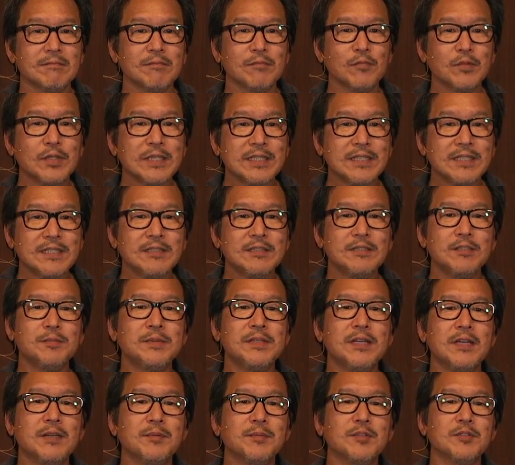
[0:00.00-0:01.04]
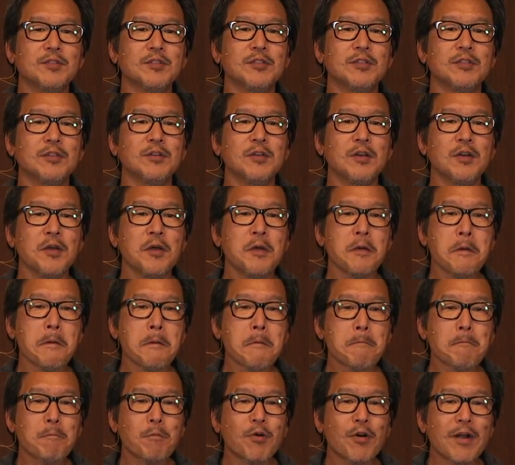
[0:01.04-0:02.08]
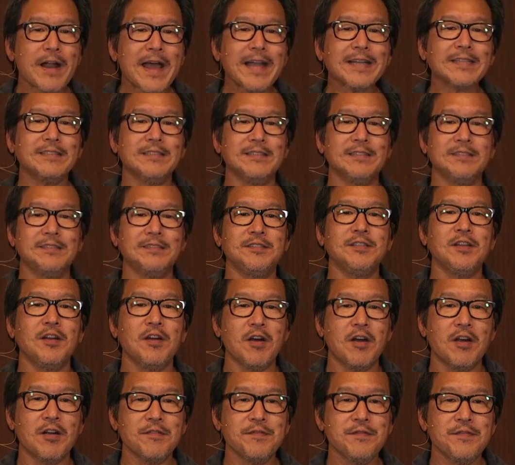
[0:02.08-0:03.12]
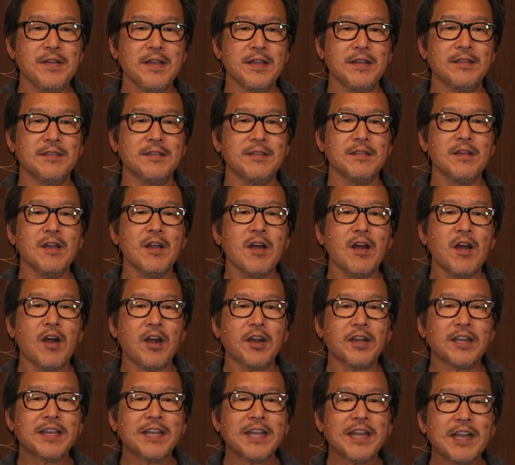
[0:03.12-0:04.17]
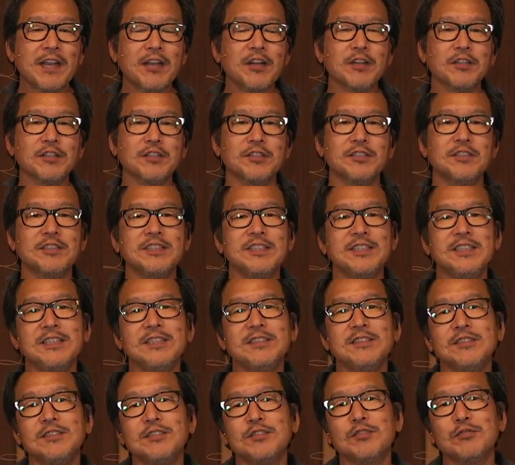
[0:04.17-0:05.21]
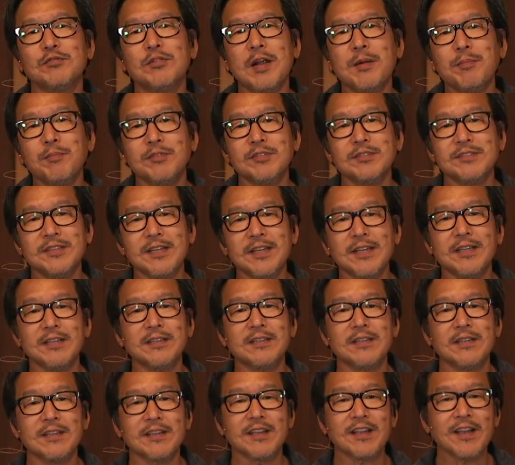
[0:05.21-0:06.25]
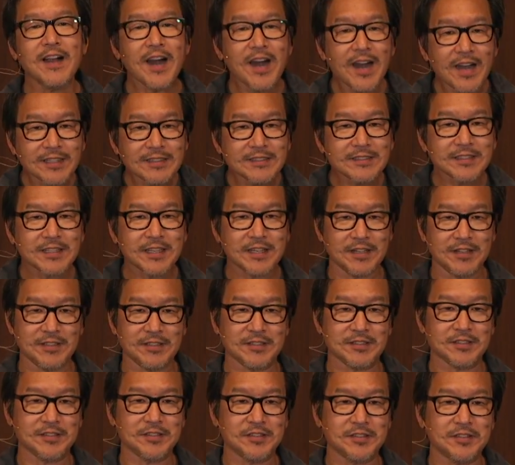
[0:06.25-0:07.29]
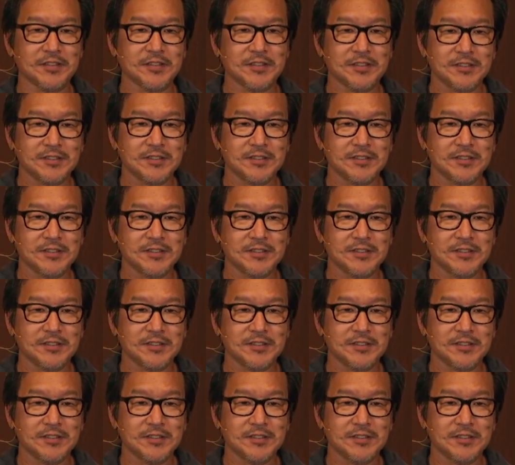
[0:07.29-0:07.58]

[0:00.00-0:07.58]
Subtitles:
We need to be able to practice our faith. Our character needs to represent God's character.